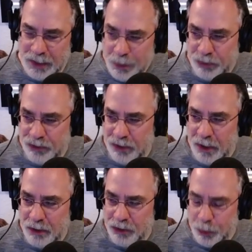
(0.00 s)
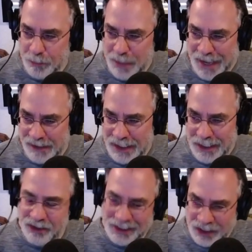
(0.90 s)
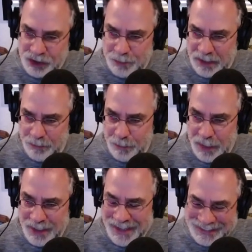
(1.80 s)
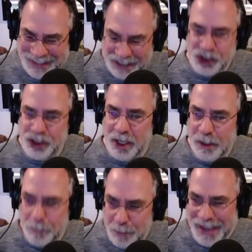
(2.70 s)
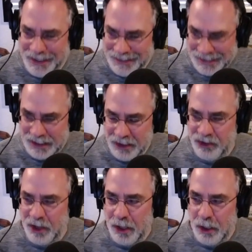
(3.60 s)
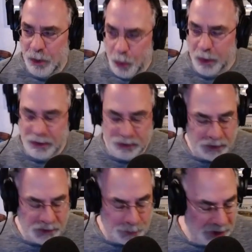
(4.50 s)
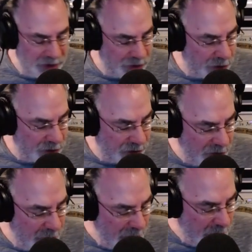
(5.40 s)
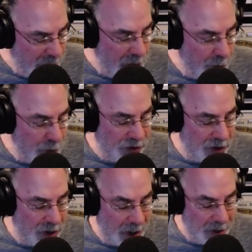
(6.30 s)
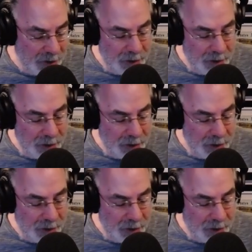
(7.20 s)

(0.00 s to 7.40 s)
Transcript: he was doing bad deeds, alleged bad deeds, according to these police sources. But, so